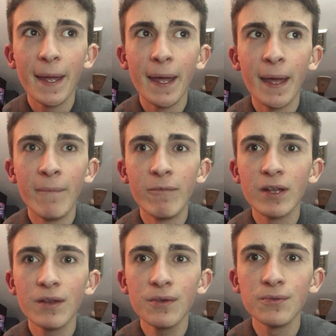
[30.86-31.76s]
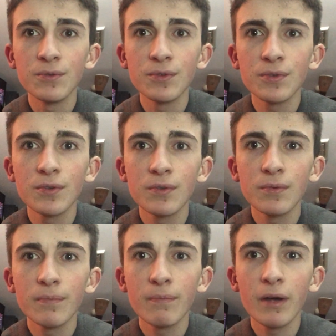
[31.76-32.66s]
And we lose
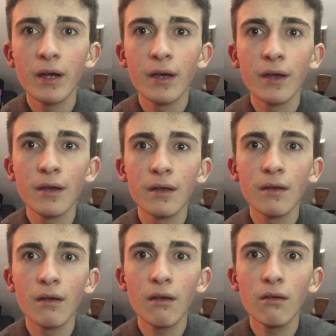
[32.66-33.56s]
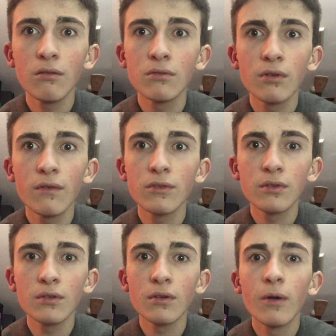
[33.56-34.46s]
by 8, 7,
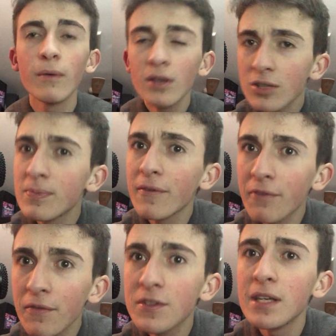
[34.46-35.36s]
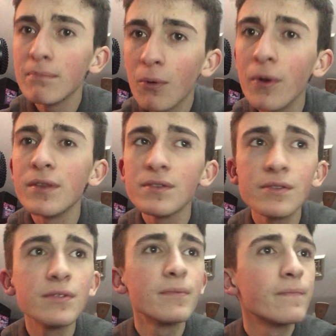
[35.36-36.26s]
6. We lost by 15 points.